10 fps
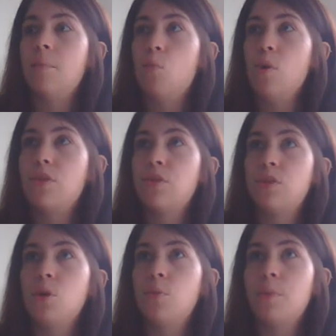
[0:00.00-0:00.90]
um,
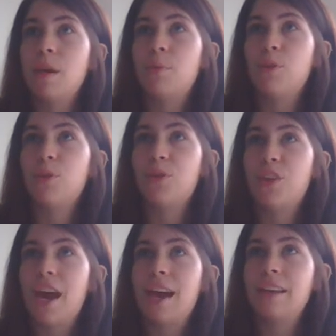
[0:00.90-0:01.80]
with the two
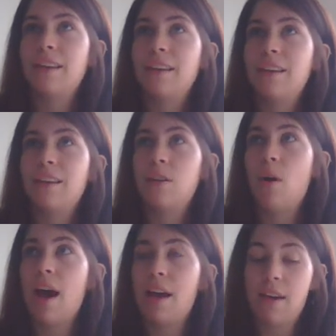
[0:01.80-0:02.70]
people that
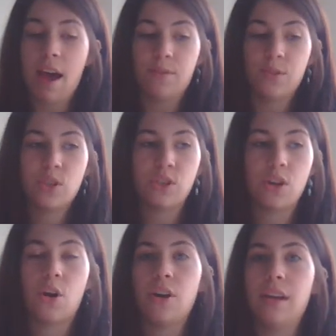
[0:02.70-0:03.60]
you know I, I've
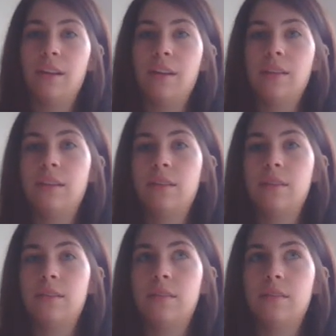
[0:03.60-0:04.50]
started.
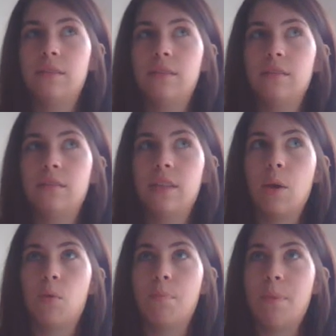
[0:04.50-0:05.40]

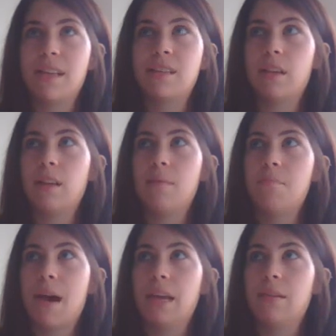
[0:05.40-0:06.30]
They were
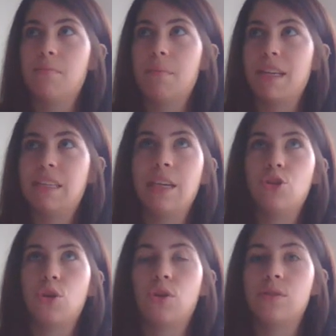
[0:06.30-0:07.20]
basically my my
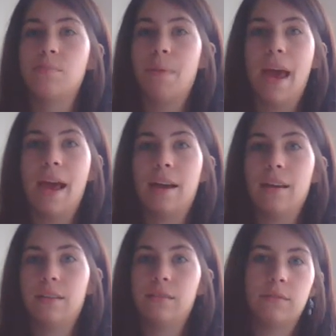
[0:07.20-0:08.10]
teachers
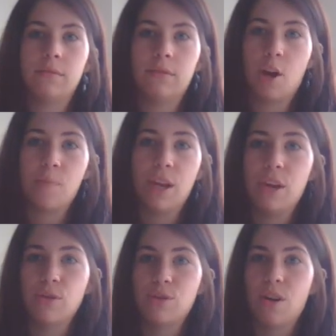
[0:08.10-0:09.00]
back how
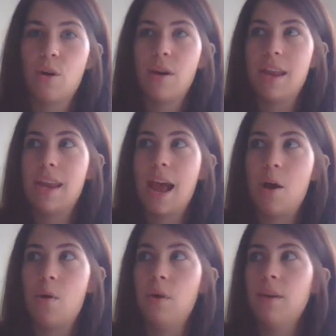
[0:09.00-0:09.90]
many years ago, and
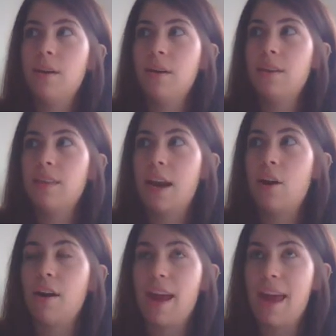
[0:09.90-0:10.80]
now
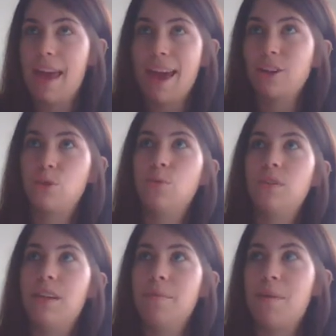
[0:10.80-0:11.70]
they are
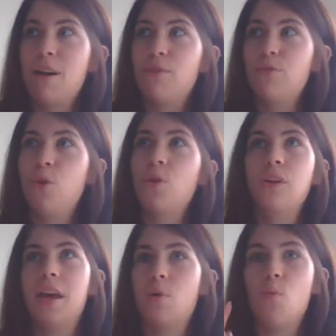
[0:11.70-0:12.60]
actually my
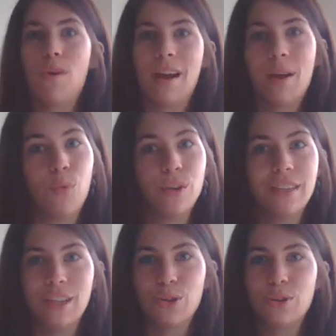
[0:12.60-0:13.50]
full like
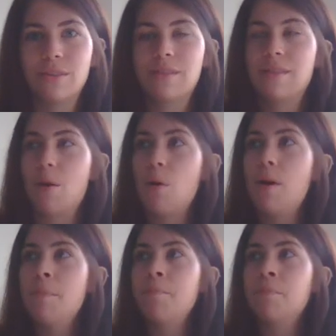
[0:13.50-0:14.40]
one-on-one -on -one teachers.
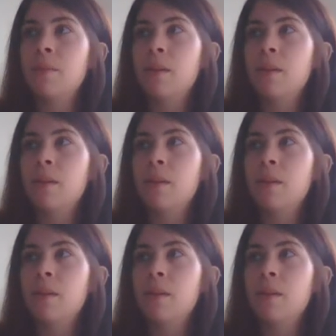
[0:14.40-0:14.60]
So